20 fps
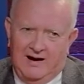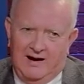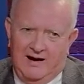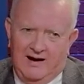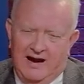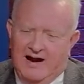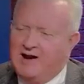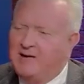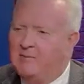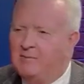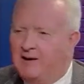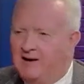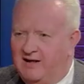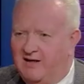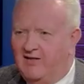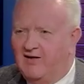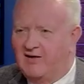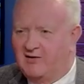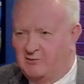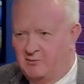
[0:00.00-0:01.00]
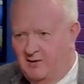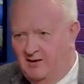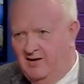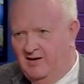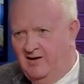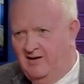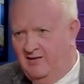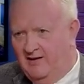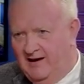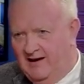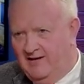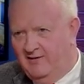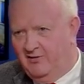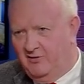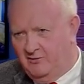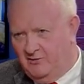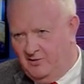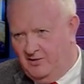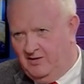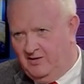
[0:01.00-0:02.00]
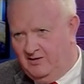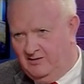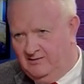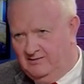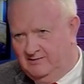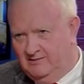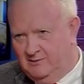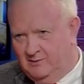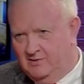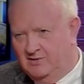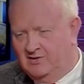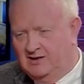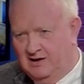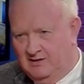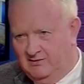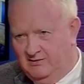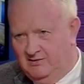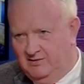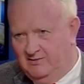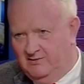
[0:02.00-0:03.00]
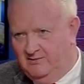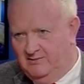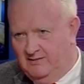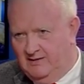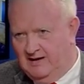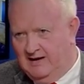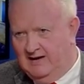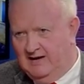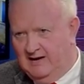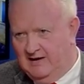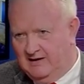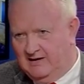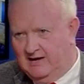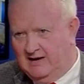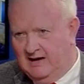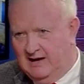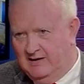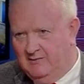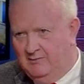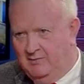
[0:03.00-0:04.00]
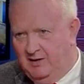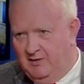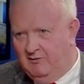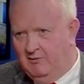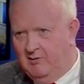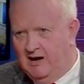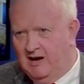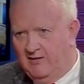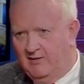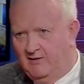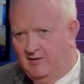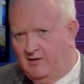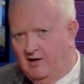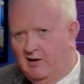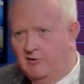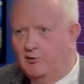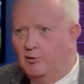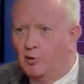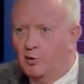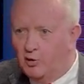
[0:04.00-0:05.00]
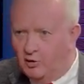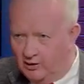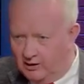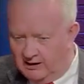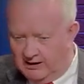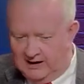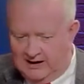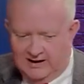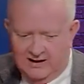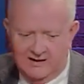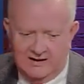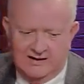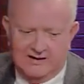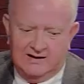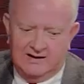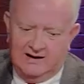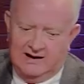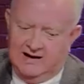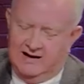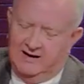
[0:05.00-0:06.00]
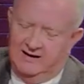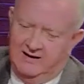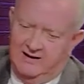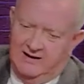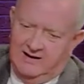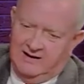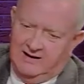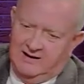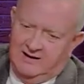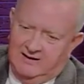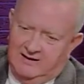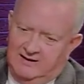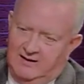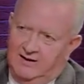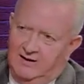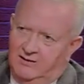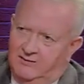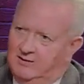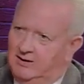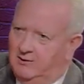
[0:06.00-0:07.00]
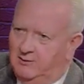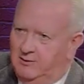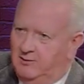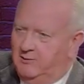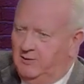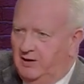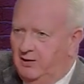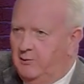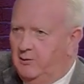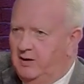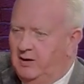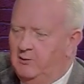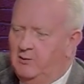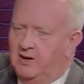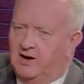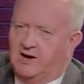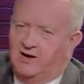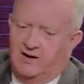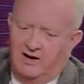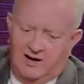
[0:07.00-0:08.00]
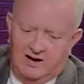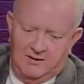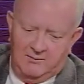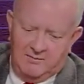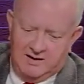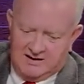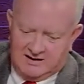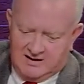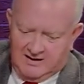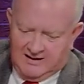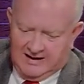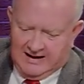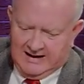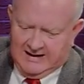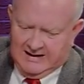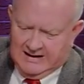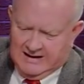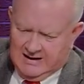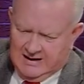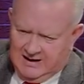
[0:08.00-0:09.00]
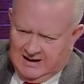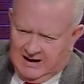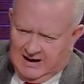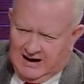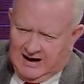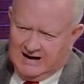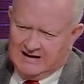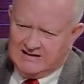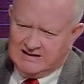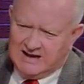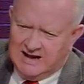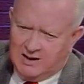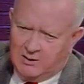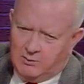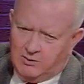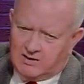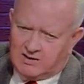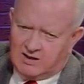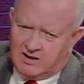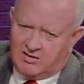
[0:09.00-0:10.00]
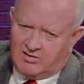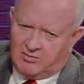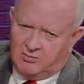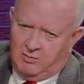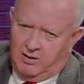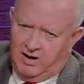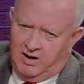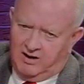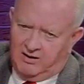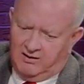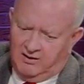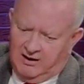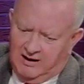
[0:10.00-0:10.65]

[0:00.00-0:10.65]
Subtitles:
anybody that's been on the House floor will tell you that it can be rather unruly, and we can all admit to that. I think with a smaller